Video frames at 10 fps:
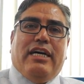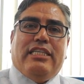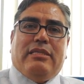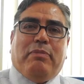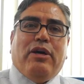
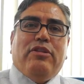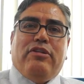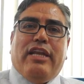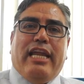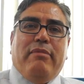spell
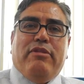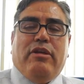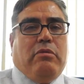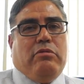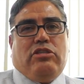their name, and
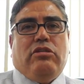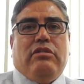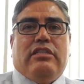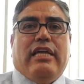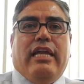they were so
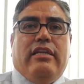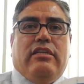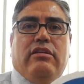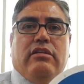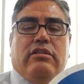excited
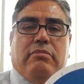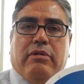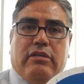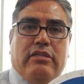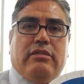to
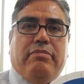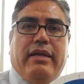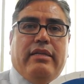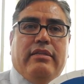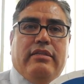
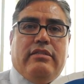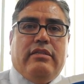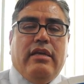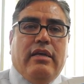participate in this